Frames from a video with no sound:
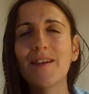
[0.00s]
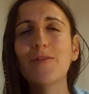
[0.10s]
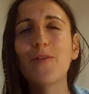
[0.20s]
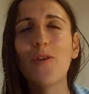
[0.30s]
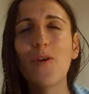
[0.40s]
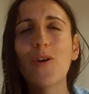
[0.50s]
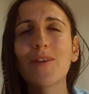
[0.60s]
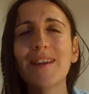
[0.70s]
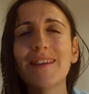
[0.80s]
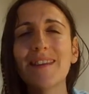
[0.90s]
and
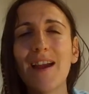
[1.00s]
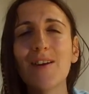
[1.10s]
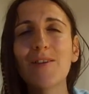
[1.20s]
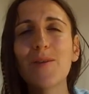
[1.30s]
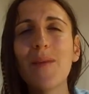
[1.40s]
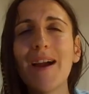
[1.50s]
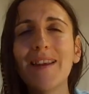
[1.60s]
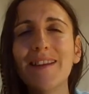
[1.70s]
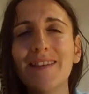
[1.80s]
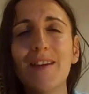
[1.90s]
for the entire
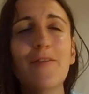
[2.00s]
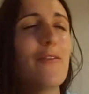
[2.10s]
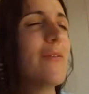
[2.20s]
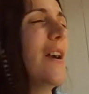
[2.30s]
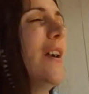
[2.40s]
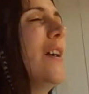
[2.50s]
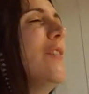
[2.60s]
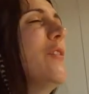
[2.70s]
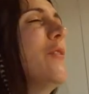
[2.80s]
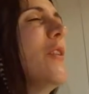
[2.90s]
humanity,
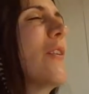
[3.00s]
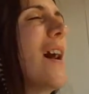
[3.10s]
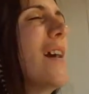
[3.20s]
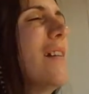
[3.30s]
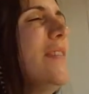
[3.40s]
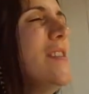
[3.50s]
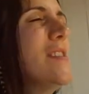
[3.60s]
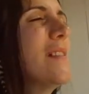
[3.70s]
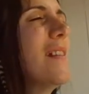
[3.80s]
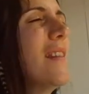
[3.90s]
through your
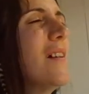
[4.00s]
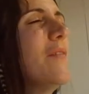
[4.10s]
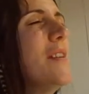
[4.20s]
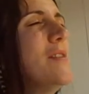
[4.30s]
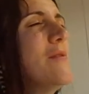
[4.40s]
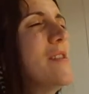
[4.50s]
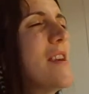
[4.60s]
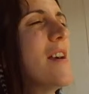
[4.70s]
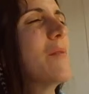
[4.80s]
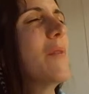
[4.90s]
unconditional love that you
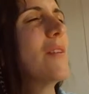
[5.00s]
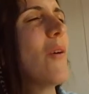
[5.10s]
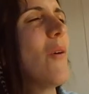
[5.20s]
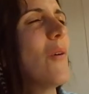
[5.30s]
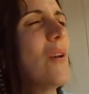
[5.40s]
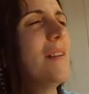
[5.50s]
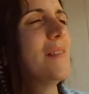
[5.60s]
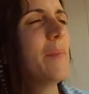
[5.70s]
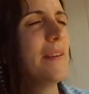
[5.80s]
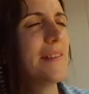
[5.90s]
share with all
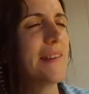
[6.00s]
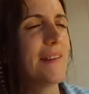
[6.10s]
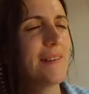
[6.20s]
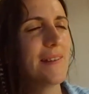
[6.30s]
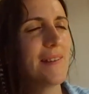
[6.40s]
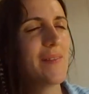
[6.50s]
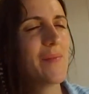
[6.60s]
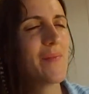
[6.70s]
species.